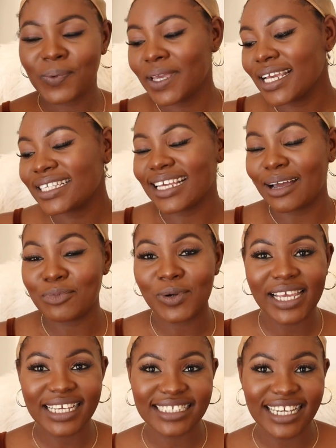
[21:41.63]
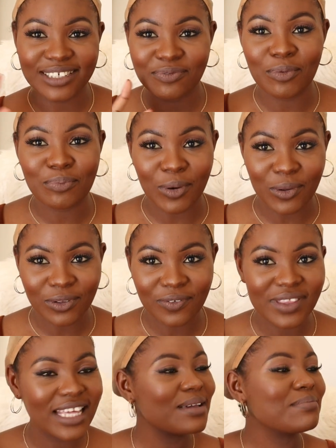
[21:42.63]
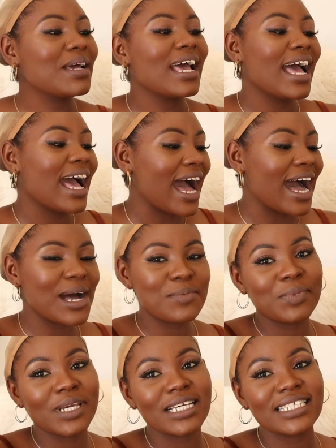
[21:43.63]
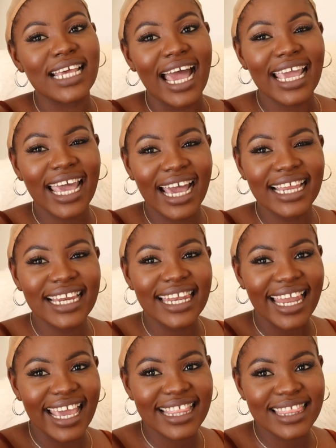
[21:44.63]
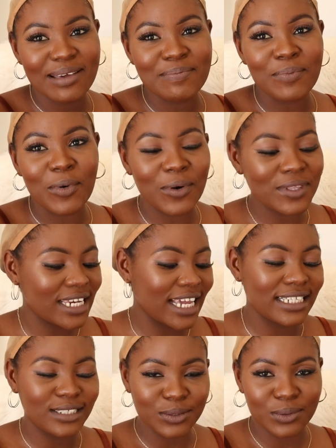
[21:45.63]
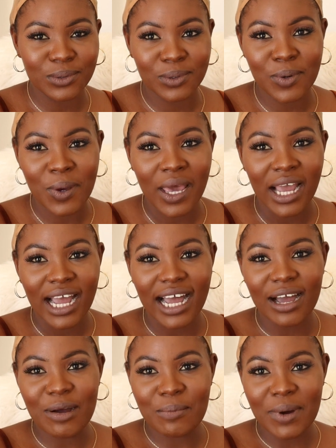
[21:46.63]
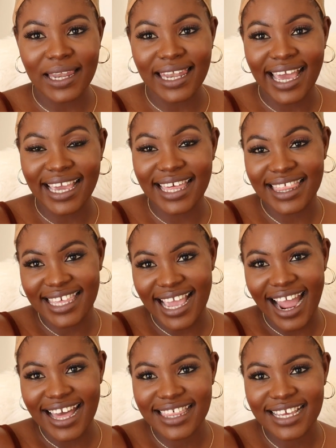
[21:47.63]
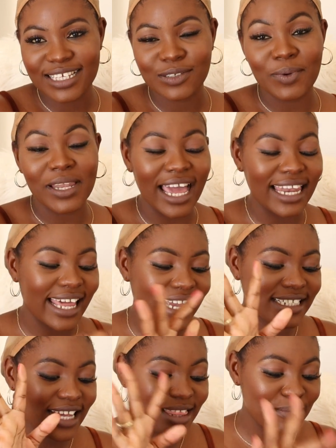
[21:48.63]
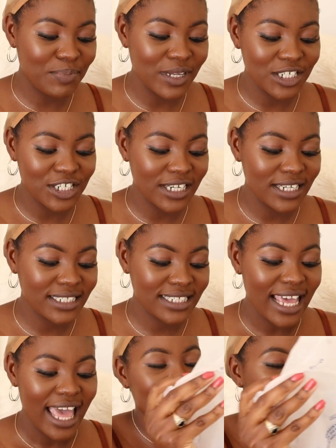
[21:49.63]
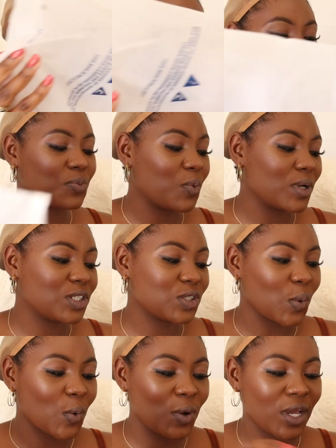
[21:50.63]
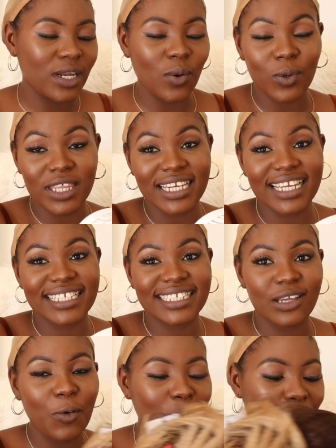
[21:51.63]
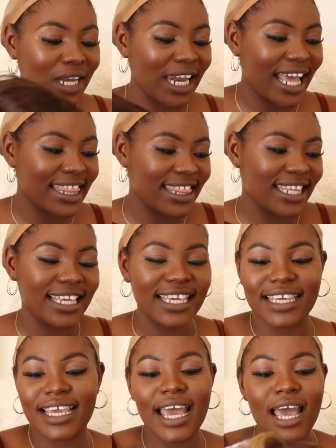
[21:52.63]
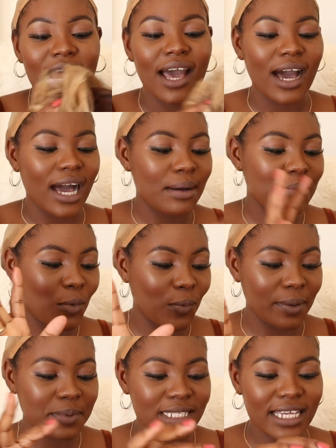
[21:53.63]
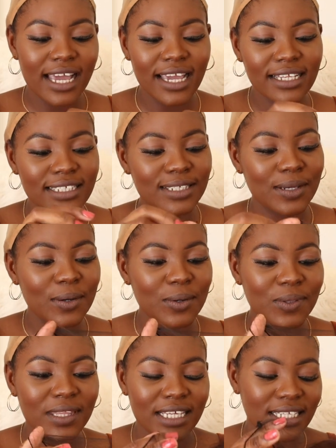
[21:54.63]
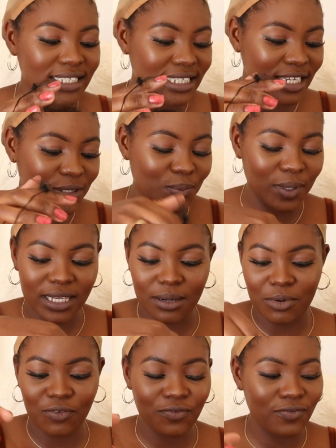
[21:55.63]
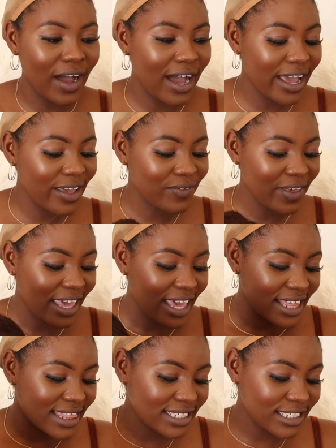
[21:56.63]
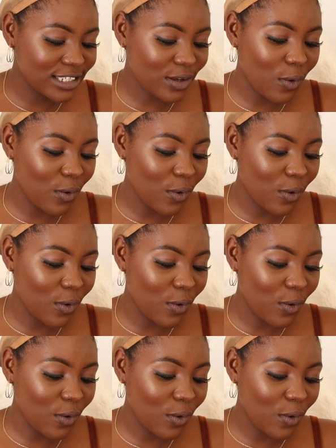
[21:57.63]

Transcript: wigs, I'm really excited for both of them because I kind of like them more than I do like the others. Well, I liked the pictures that was on or that is on the website. So this is wig number five. This is